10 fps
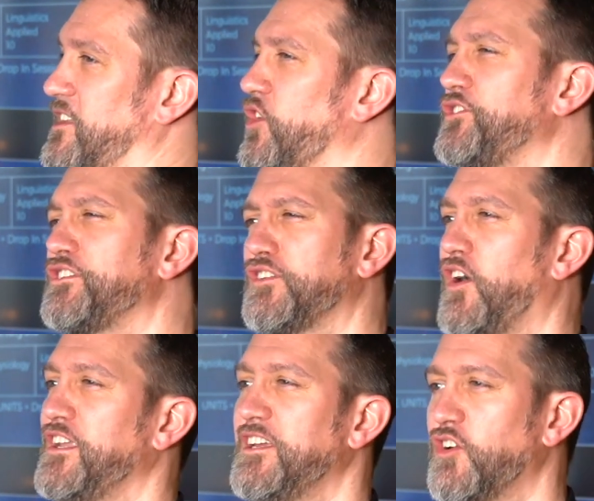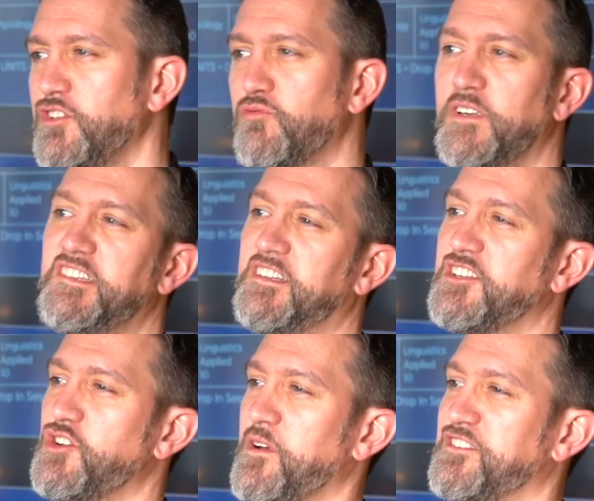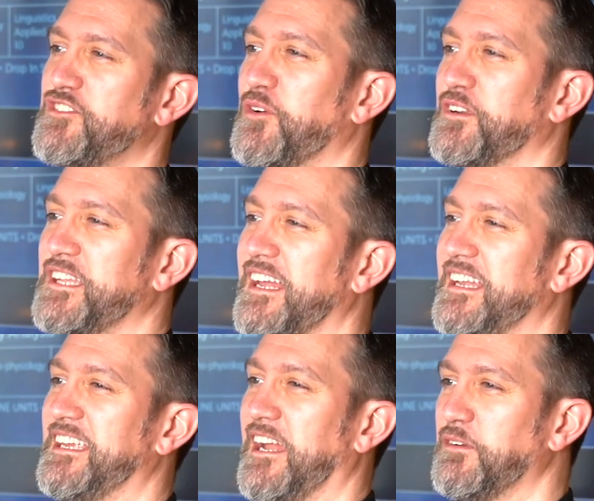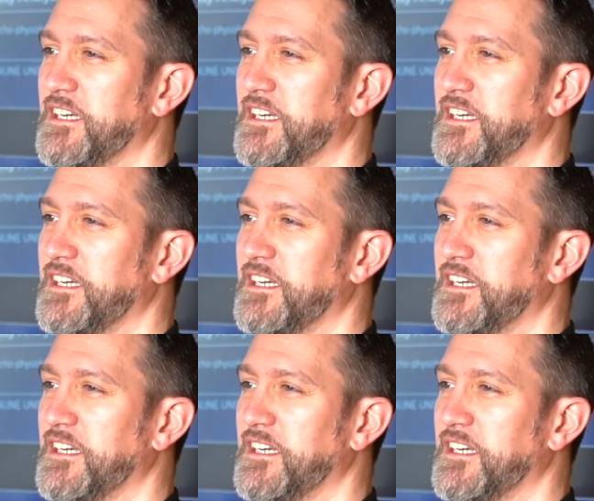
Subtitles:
not deciding on your research question or exactly,